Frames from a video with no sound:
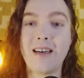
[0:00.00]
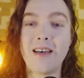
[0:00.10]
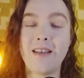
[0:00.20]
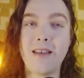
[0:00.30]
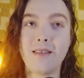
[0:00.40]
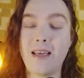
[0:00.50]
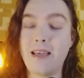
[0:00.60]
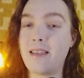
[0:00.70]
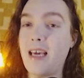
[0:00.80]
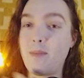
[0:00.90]
Their
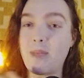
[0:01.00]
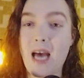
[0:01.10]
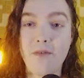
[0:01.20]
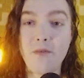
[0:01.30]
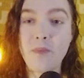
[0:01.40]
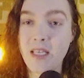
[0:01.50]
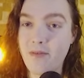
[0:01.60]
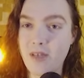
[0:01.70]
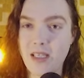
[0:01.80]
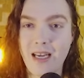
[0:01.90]
landscapes haven't been
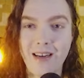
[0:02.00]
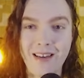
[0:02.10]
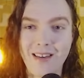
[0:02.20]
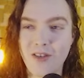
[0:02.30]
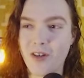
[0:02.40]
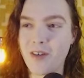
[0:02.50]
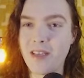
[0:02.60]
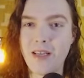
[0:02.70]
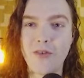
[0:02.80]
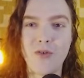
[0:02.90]
devastated and turned
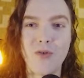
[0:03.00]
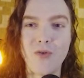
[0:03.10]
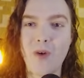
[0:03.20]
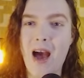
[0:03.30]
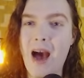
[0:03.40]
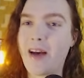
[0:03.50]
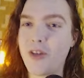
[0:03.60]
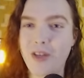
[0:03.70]
into ash